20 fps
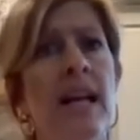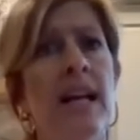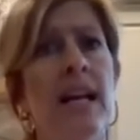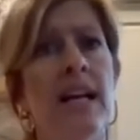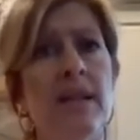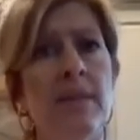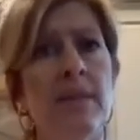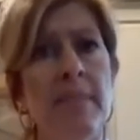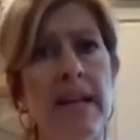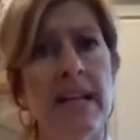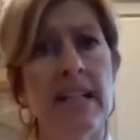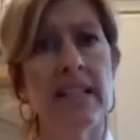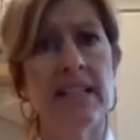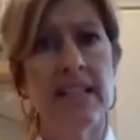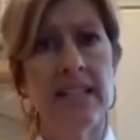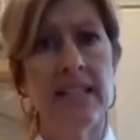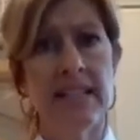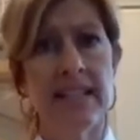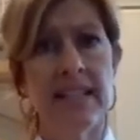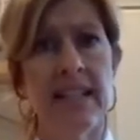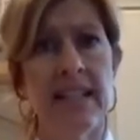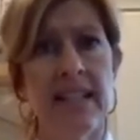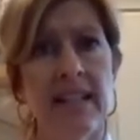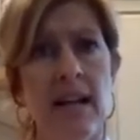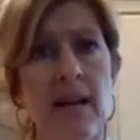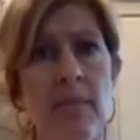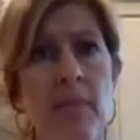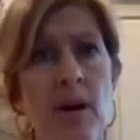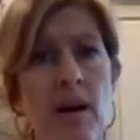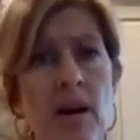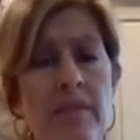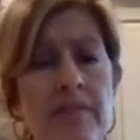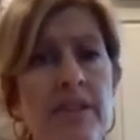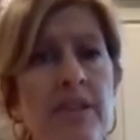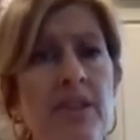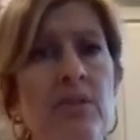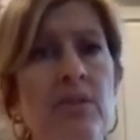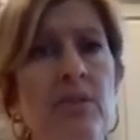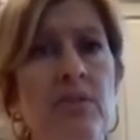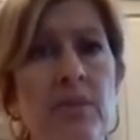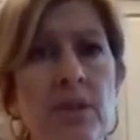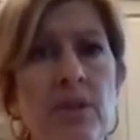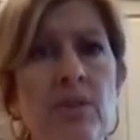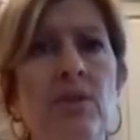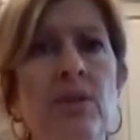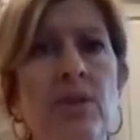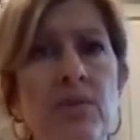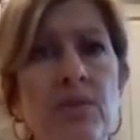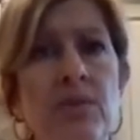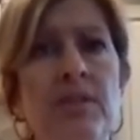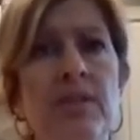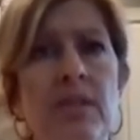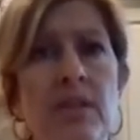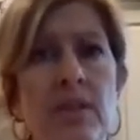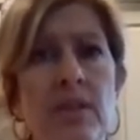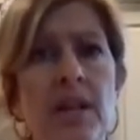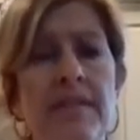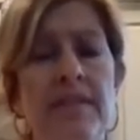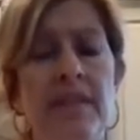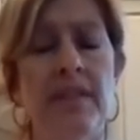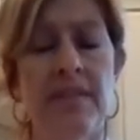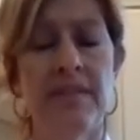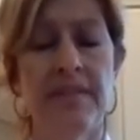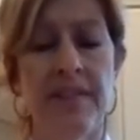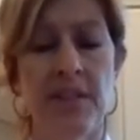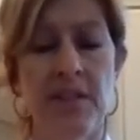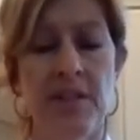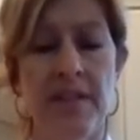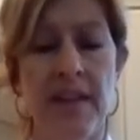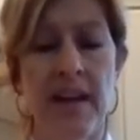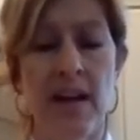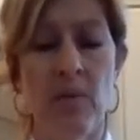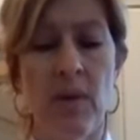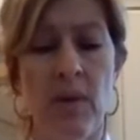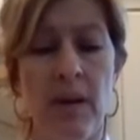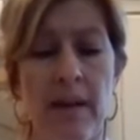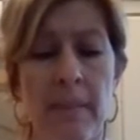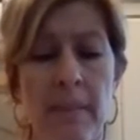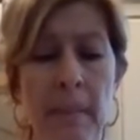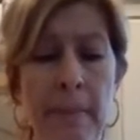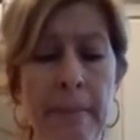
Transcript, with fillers: and it makes the skin come off and you'll you'll lose a lot of your fish that way.